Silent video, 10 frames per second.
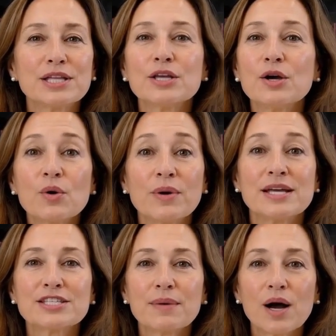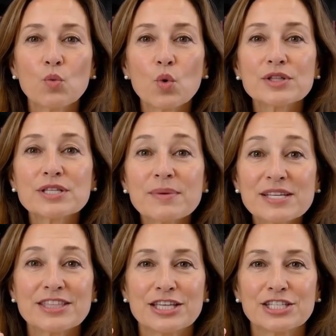curious about what has been
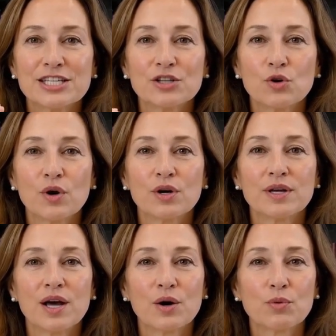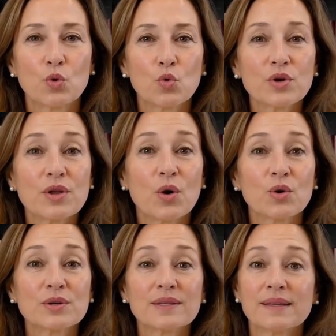sitting in your own home all
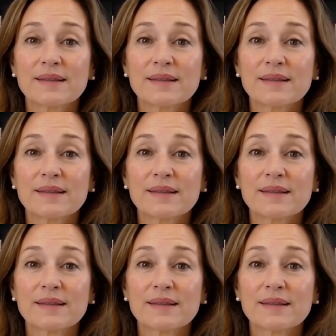along,